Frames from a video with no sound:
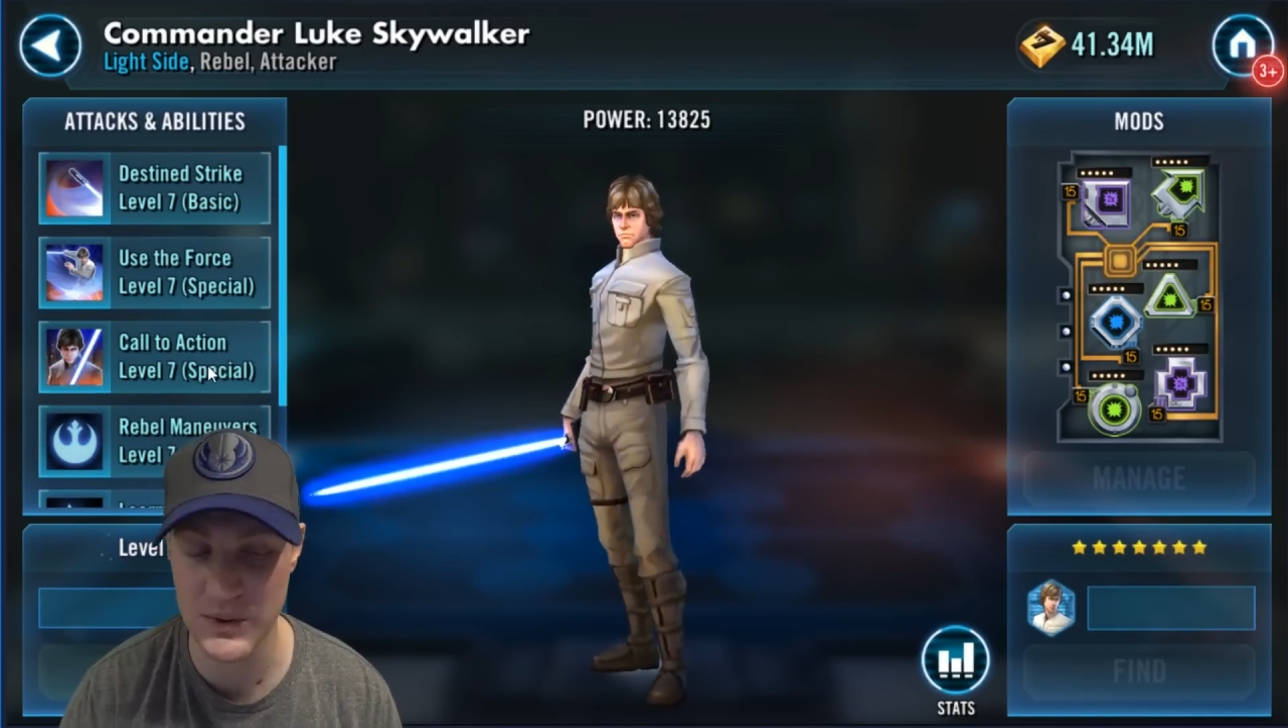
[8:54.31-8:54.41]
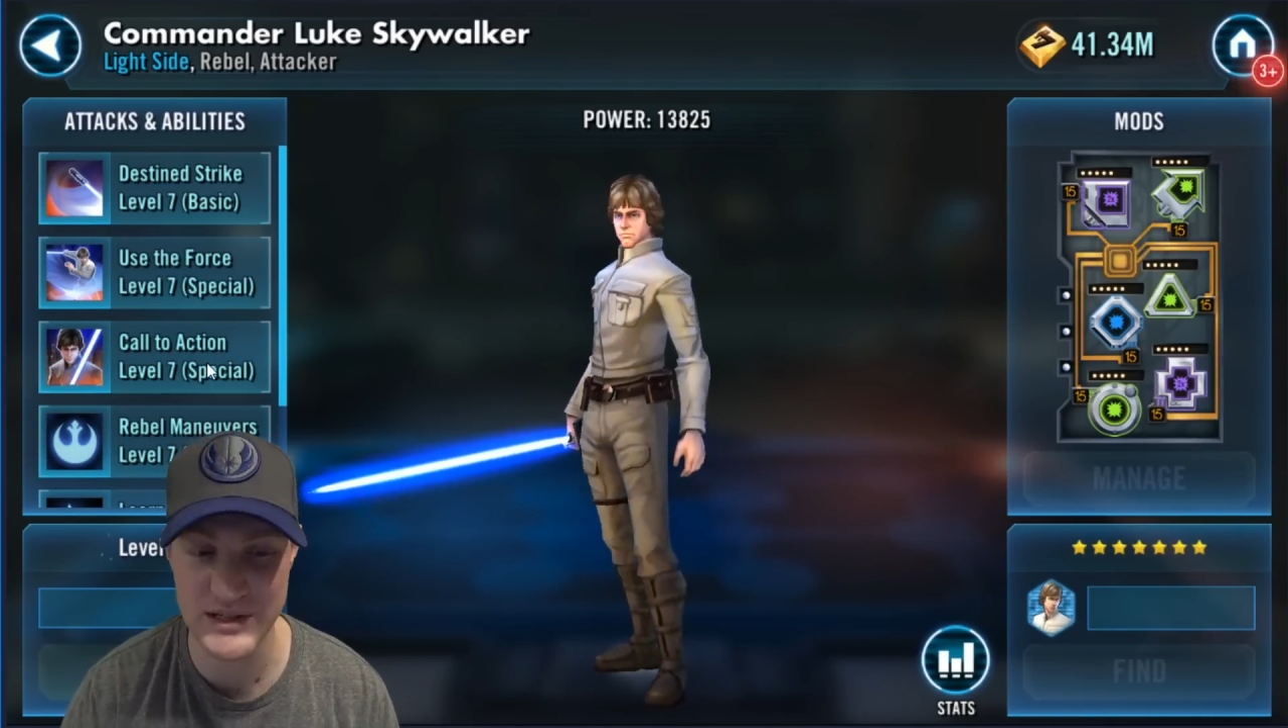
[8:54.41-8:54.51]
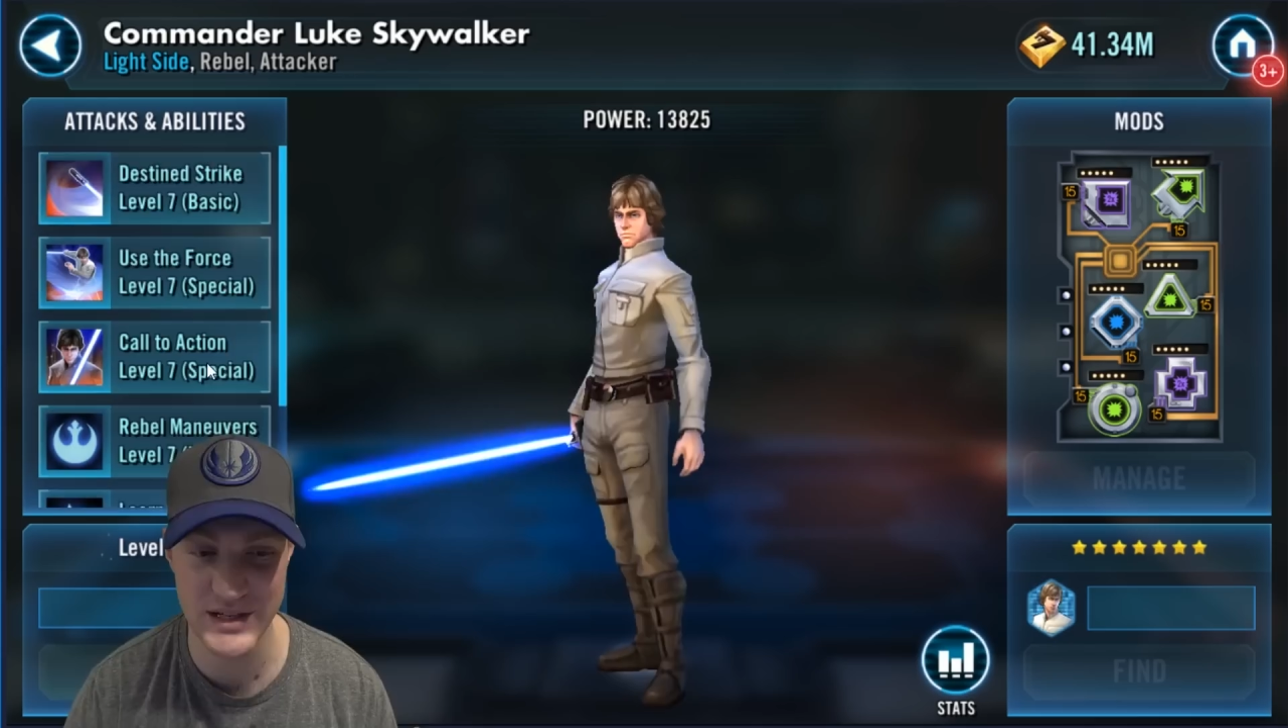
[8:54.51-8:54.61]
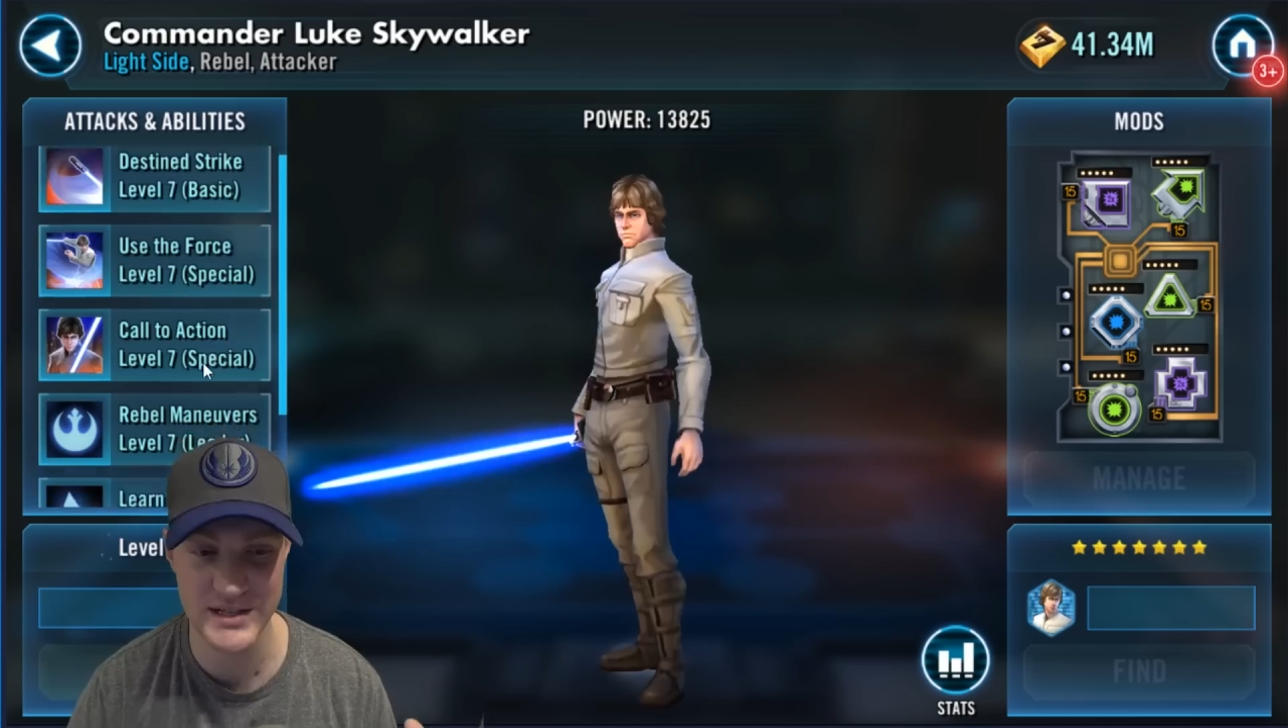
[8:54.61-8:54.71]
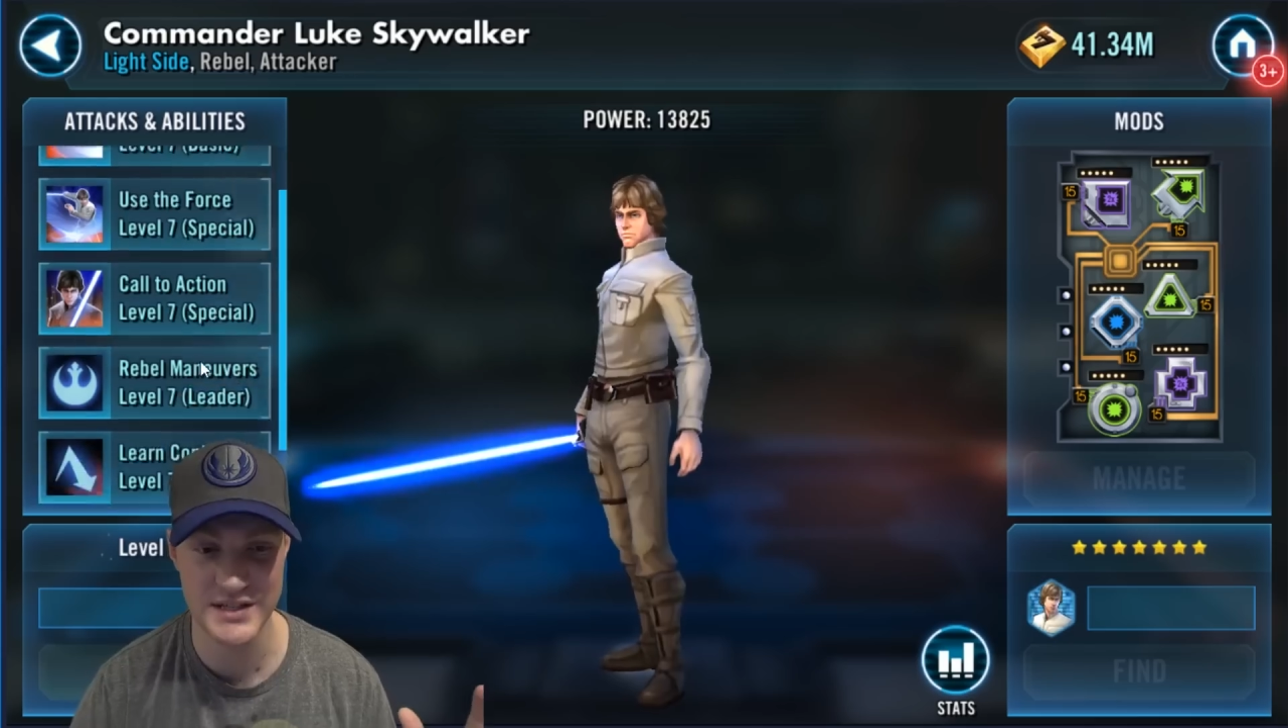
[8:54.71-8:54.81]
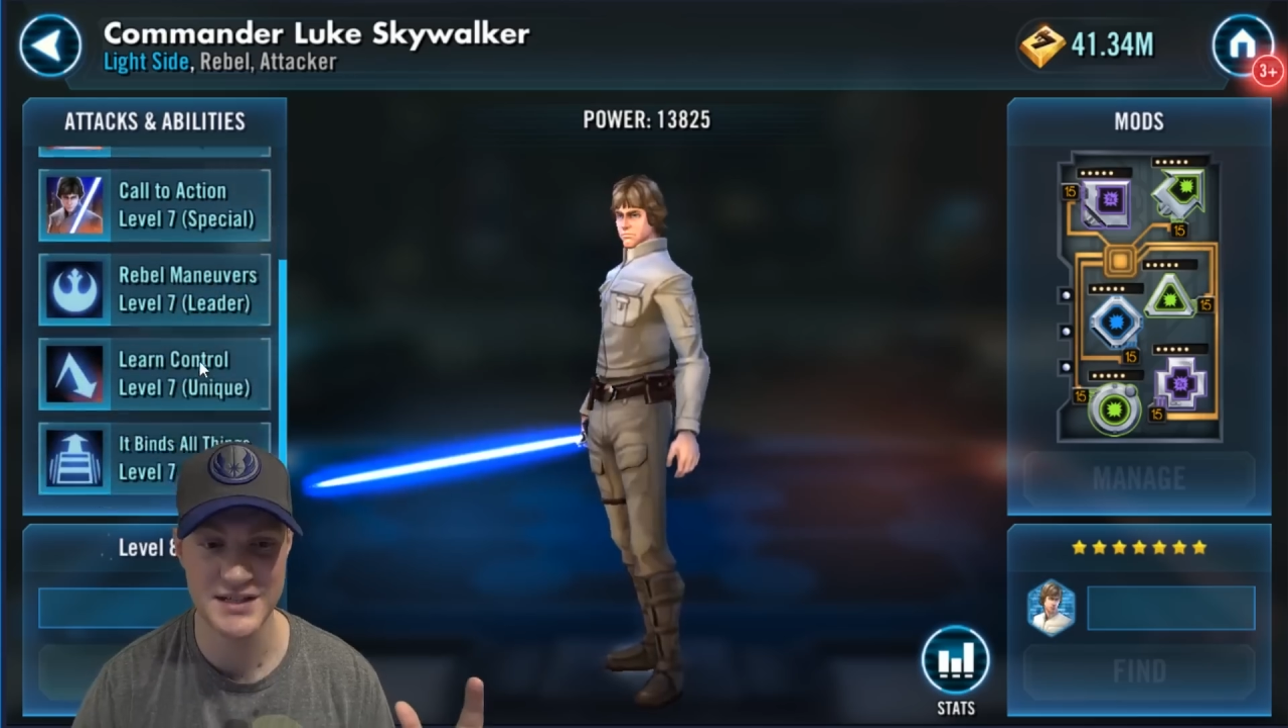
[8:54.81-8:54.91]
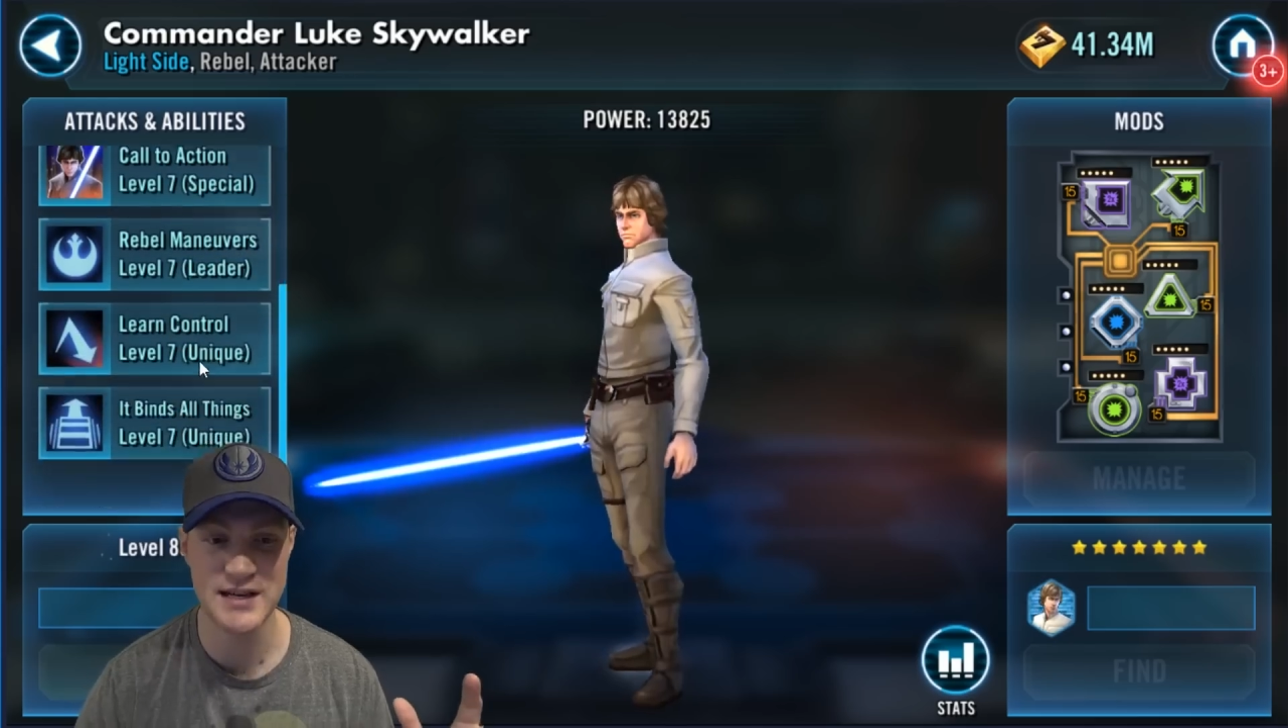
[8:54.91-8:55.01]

the resistance